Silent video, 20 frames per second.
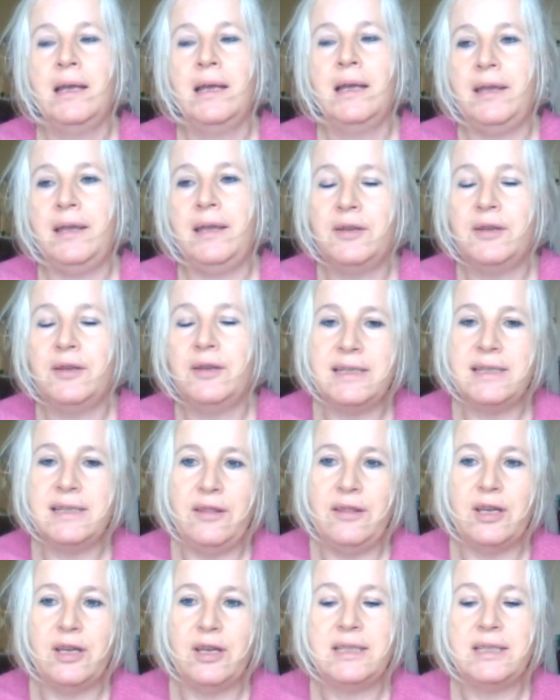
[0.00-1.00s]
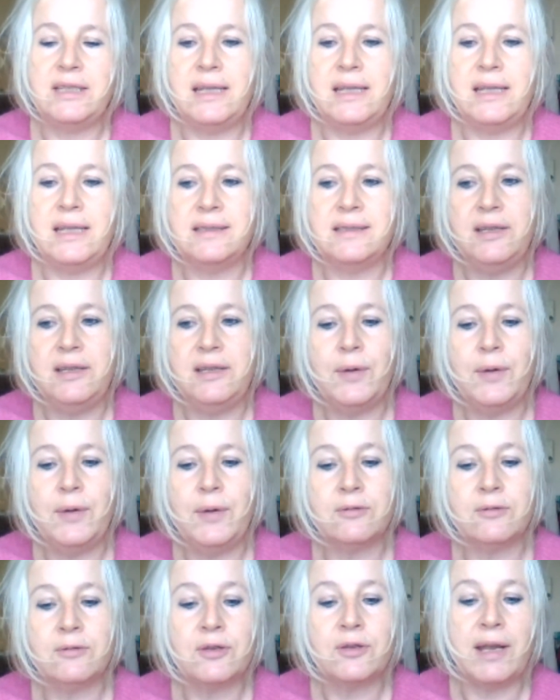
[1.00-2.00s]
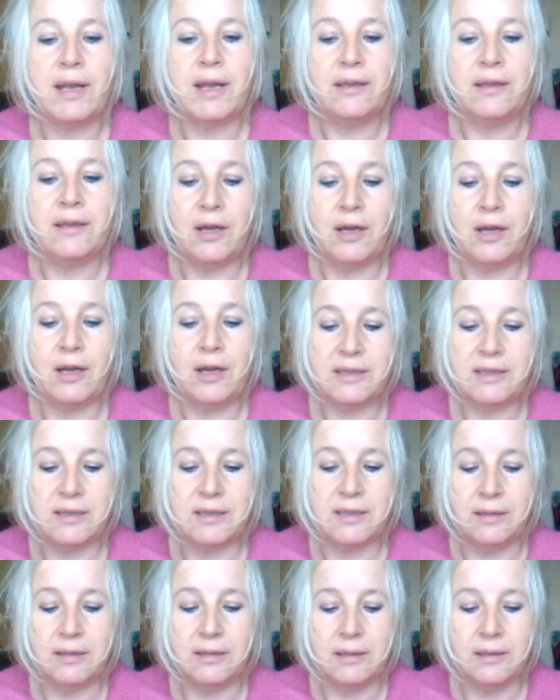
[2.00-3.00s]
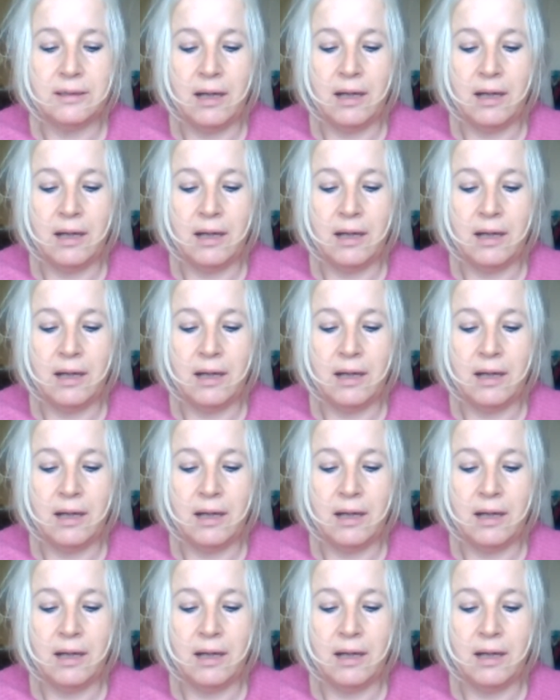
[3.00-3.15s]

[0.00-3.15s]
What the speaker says: in the 1930s, and then he went on to create the Gerson